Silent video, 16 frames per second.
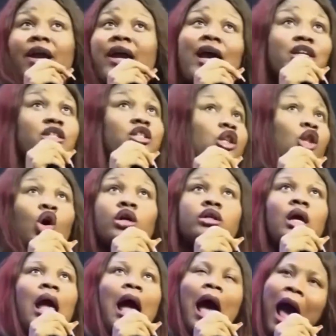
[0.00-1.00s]
Lord.
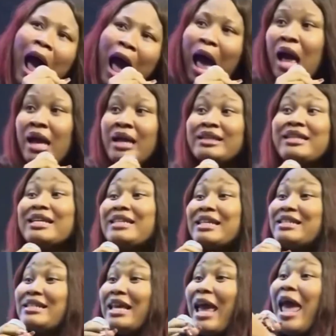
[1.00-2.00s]
Ah, man of ah, God.
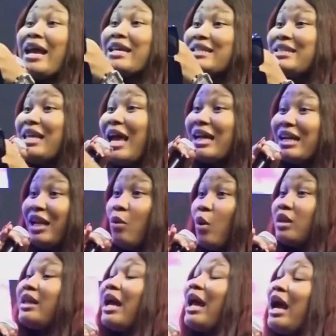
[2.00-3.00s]
exactly what I
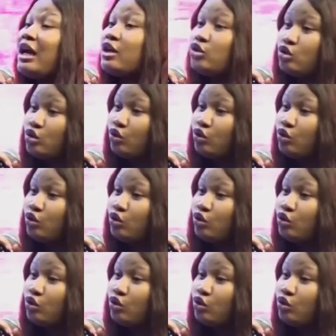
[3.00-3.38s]
asked you for.